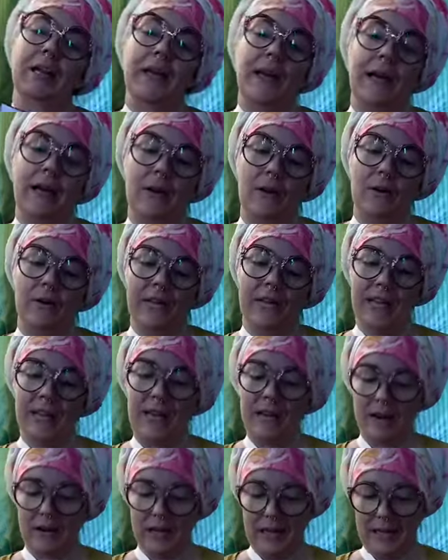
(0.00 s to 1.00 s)
Now
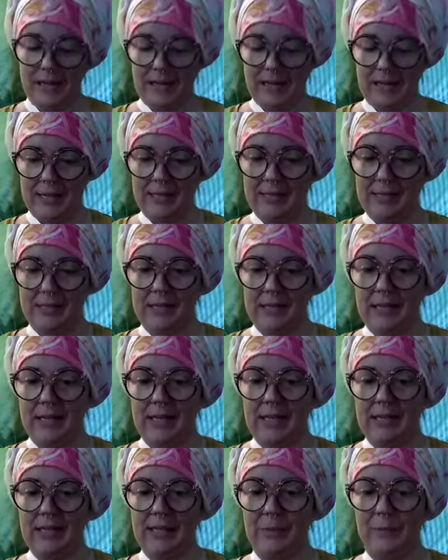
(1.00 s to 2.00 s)
here is
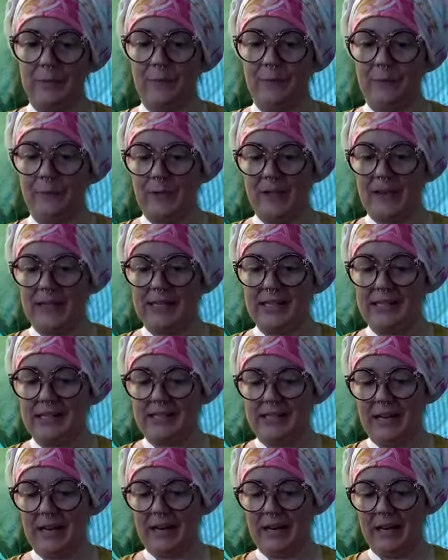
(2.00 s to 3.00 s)
some free
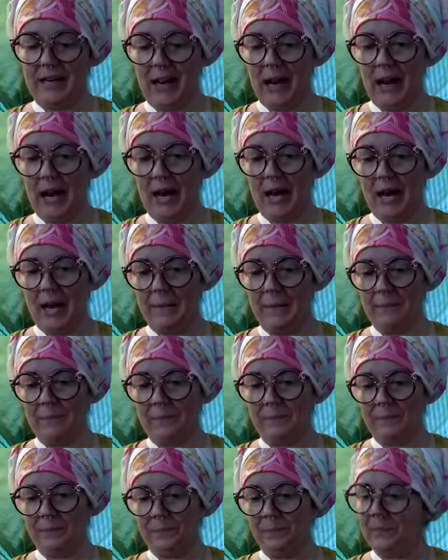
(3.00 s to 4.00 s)
seed.
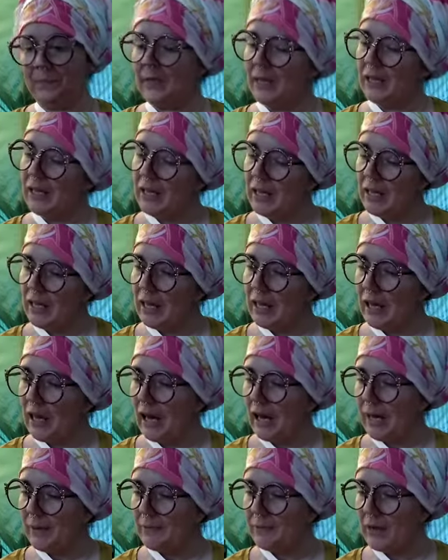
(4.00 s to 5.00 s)
Um,
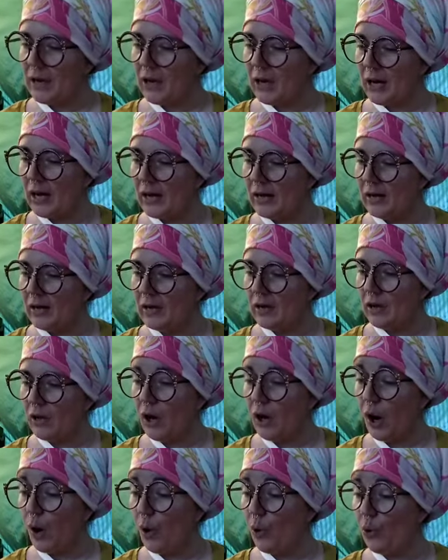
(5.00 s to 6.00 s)
I'm not.
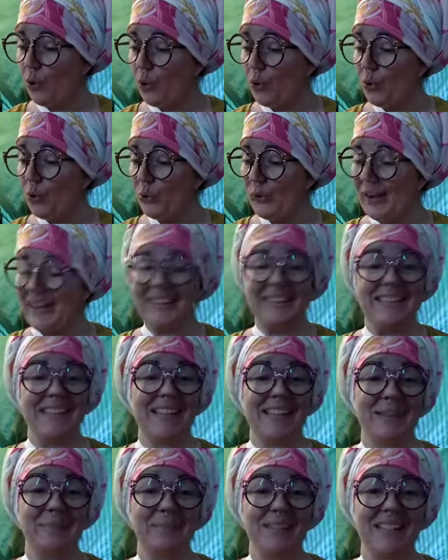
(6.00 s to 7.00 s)
Oh,
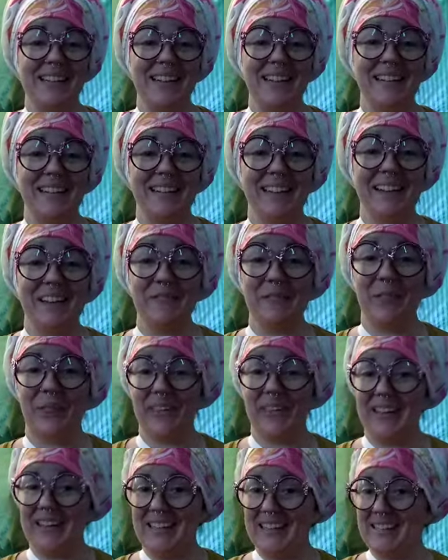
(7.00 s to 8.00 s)
Tim's gonna love
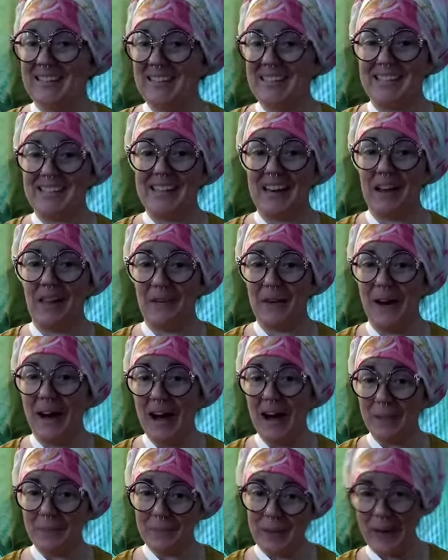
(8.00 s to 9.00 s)
this. Please. It's another
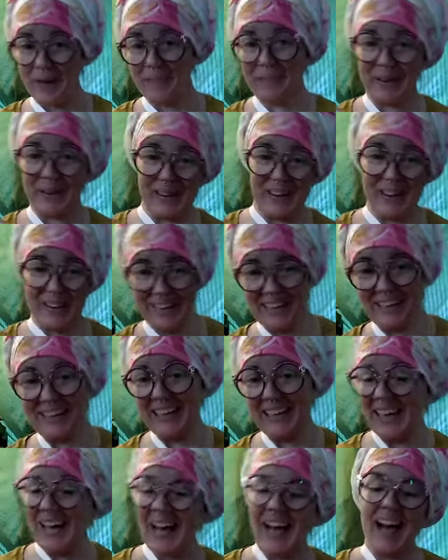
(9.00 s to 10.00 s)
hot
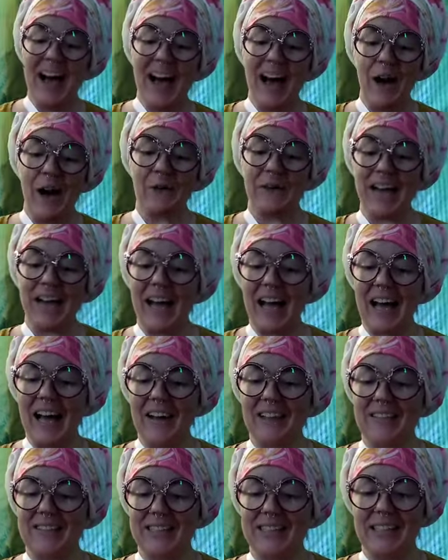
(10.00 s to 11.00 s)
pepper. We
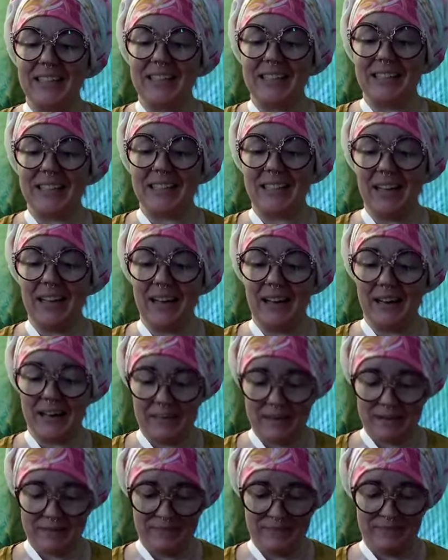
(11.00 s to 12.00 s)
have datil
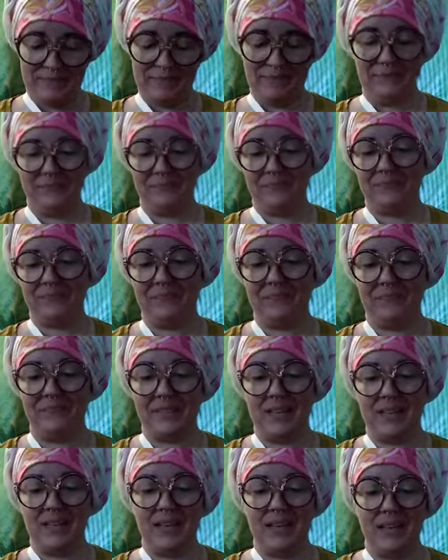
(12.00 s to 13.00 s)
um,
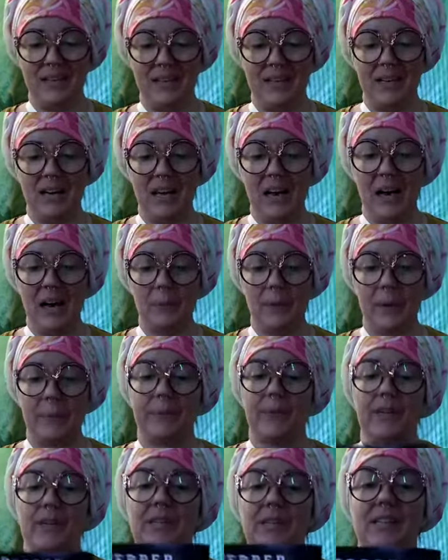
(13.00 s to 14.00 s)
hot
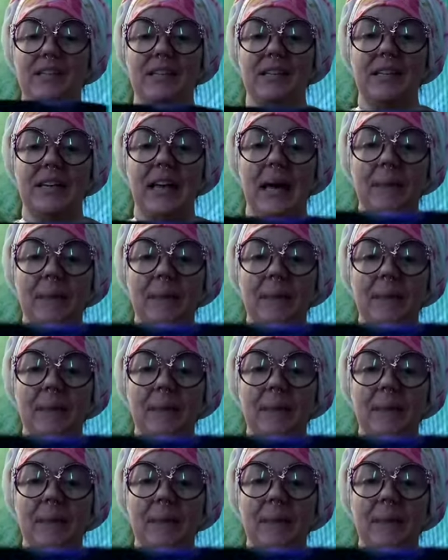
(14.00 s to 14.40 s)
peppers,